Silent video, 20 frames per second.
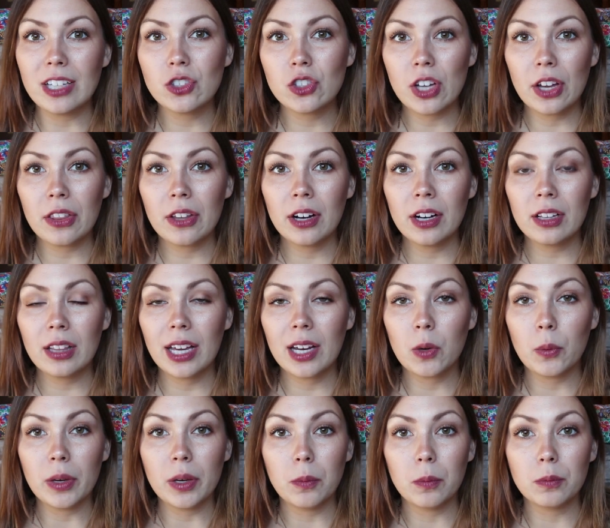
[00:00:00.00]
each other
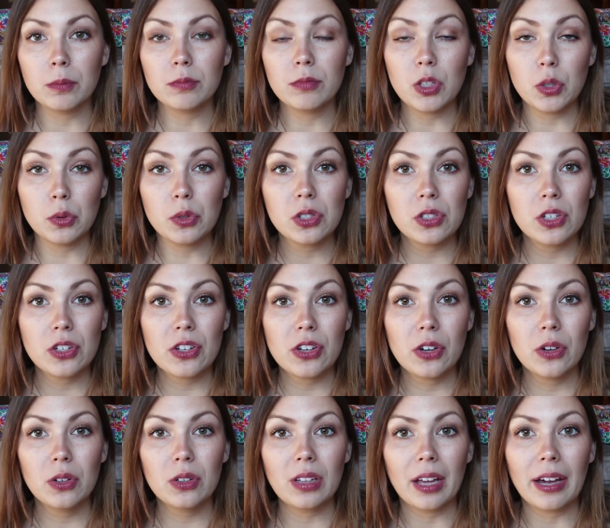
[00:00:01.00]
like we used to do,